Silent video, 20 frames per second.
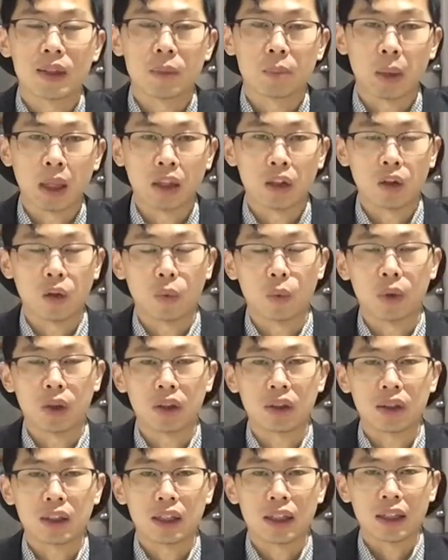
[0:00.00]
Bai Tou
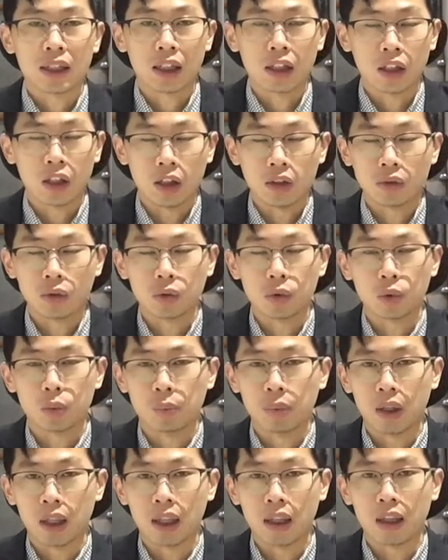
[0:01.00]
Weng can go to
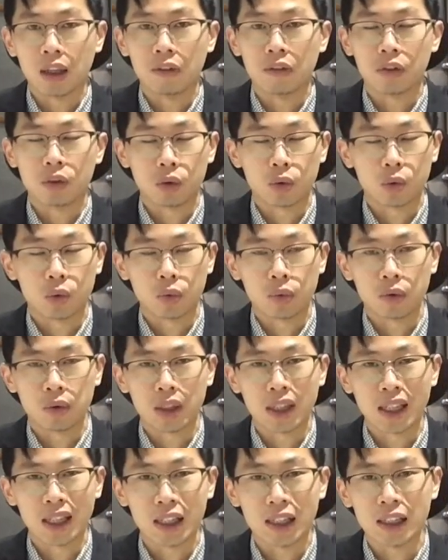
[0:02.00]
blood level to
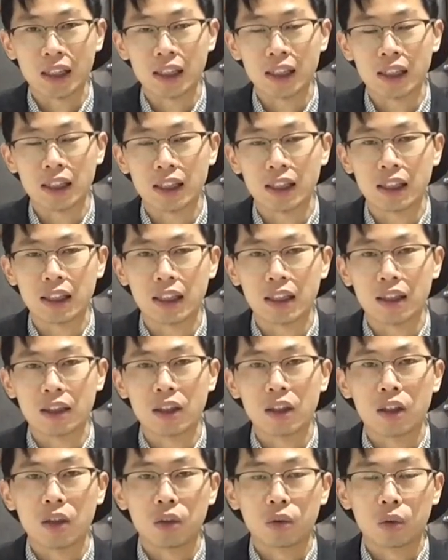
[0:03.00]
clear the heat,
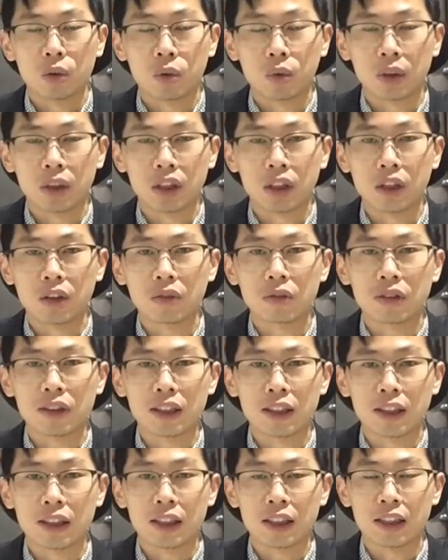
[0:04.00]
to reduce
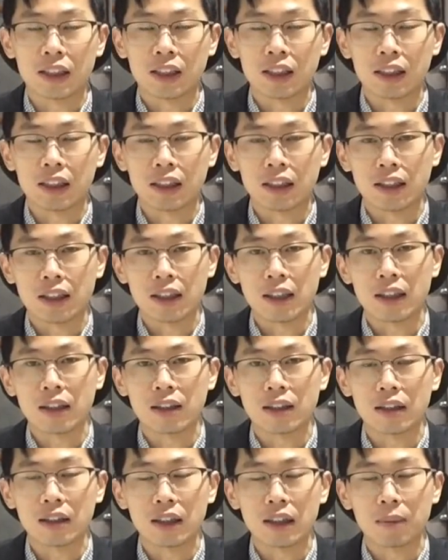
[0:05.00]
the heat
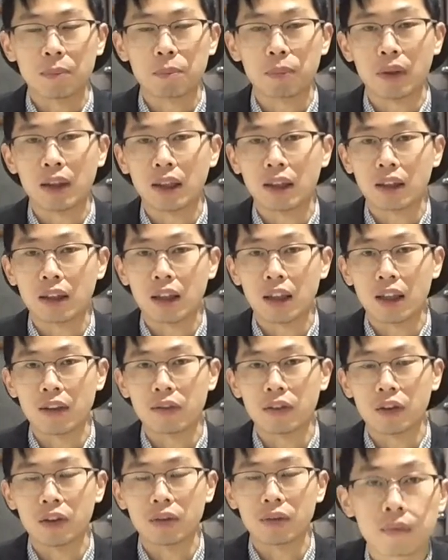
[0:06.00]
in blood
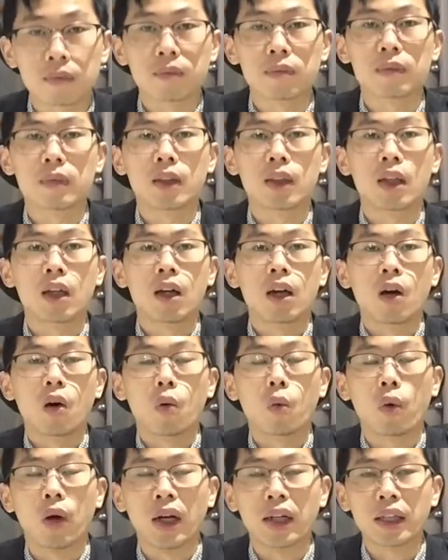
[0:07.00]
level.
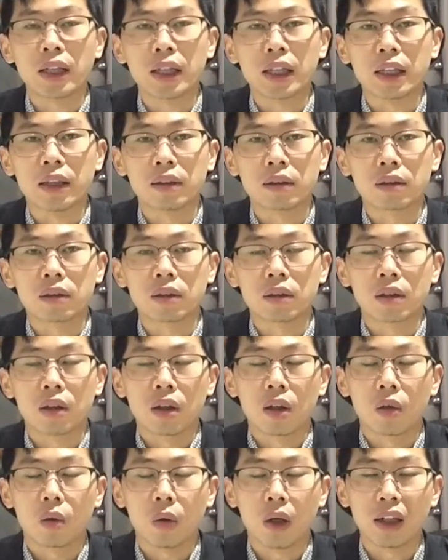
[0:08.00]
Huang
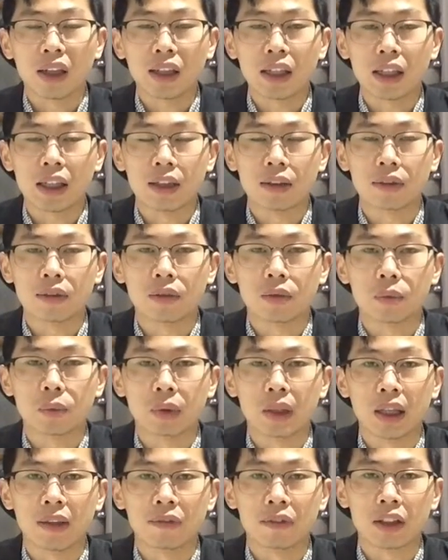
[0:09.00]
Lian
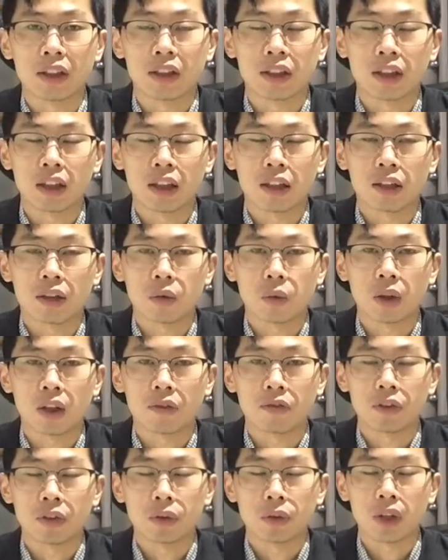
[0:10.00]
we have discussed quite
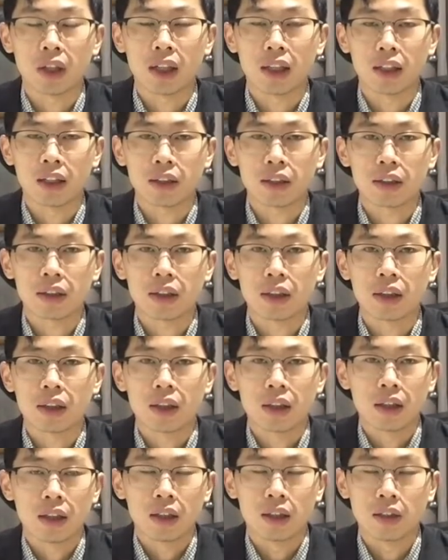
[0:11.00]
a few times.
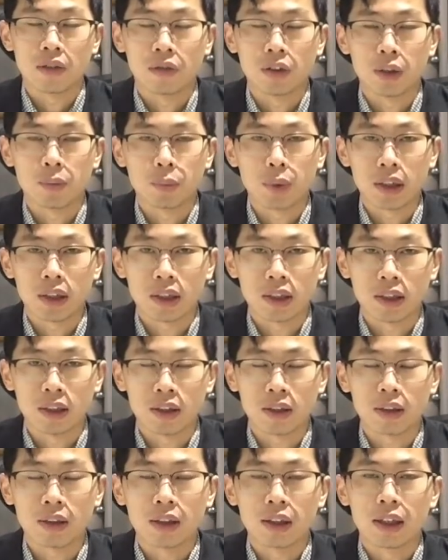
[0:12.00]
It's very bitter
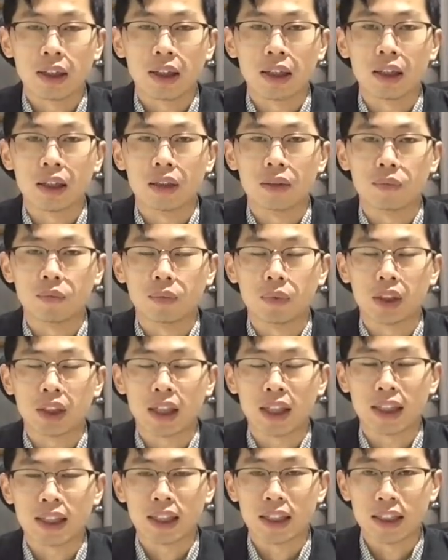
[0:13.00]
and it
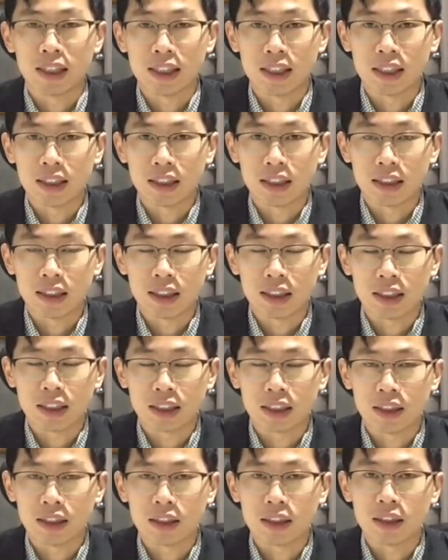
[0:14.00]
can clear the
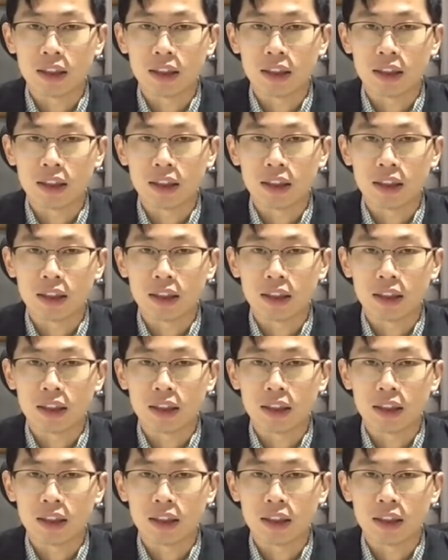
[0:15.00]
heat.